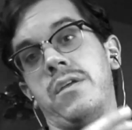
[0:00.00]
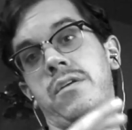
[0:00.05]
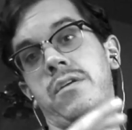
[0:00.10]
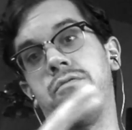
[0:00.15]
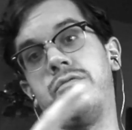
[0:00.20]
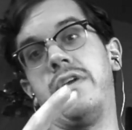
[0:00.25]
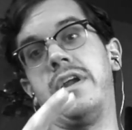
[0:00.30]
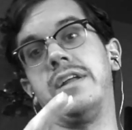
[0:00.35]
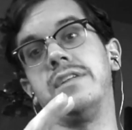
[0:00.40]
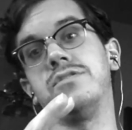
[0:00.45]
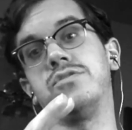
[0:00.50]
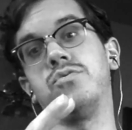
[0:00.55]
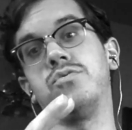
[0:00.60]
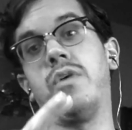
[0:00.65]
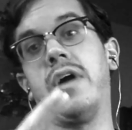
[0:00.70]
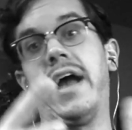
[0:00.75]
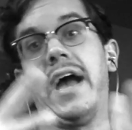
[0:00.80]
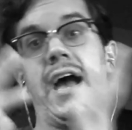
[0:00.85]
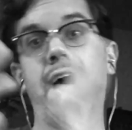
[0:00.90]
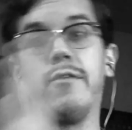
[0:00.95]
friends who
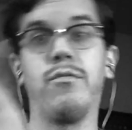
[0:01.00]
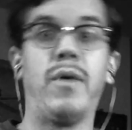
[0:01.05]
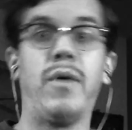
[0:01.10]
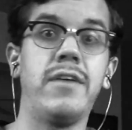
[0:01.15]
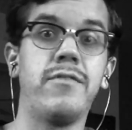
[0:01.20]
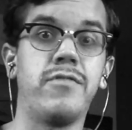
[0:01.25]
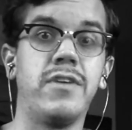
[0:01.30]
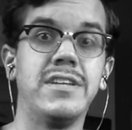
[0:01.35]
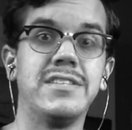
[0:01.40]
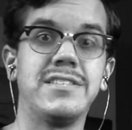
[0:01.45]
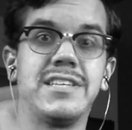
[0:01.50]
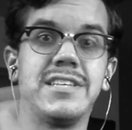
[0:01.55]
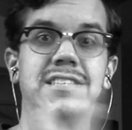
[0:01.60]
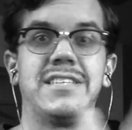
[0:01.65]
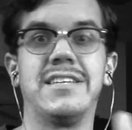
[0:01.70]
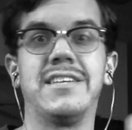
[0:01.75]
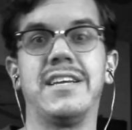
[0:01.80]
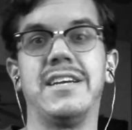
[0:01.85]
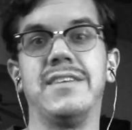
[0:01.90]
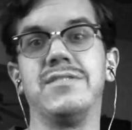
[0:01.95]
have white friends can
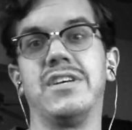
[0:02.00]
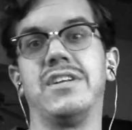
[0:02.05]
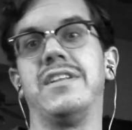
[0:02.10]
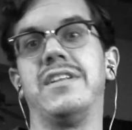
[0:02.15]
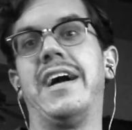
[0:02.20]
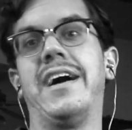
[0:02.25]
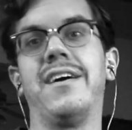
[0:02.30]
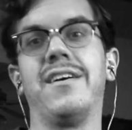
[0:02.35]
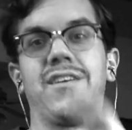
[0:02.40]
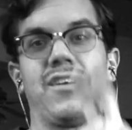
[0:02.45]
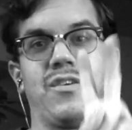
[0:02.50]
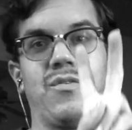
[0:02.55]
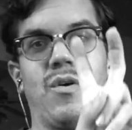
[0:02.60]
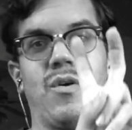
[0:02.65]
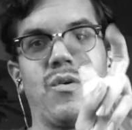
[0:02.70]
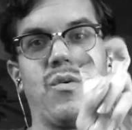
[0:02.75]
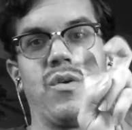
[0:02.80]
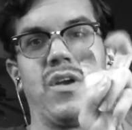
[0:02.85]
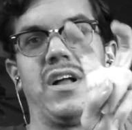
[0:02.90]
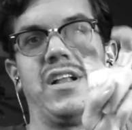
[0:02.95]
sometimes quote
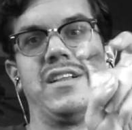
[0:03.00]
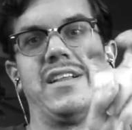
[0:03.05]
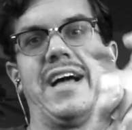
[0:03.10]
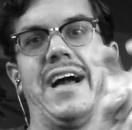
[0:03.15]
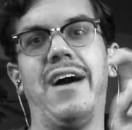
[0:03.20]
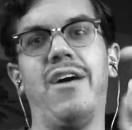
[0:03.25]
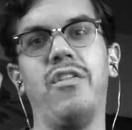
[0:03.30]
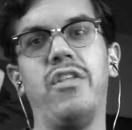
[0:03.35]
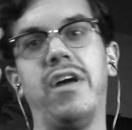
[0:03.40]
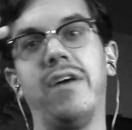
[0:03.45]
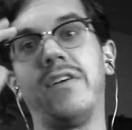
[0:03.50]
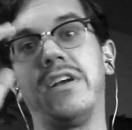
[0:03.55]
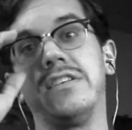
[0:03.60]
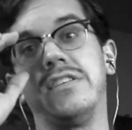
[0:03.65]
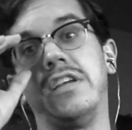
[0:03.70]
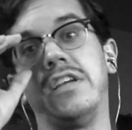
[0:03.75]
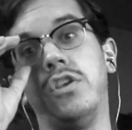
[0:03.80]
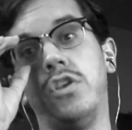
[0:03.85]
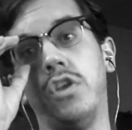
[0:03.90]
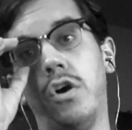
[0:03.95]
unquote allow them because
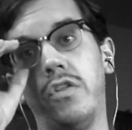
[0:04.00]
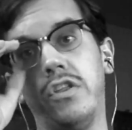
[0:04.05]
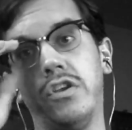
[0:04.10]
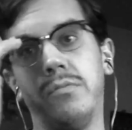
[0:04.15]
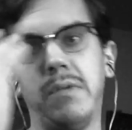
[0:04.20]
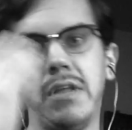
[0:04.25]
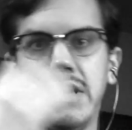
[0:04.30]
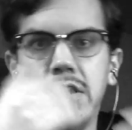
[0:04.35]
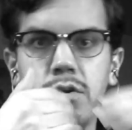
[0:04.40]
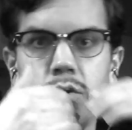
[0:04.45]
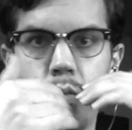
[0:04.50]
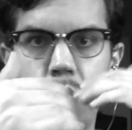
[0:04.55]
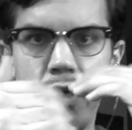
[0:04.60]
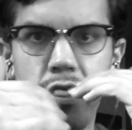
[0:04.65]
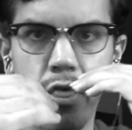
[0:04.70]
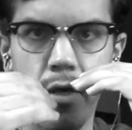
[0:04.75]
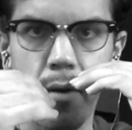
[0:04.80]
they know they don't mean with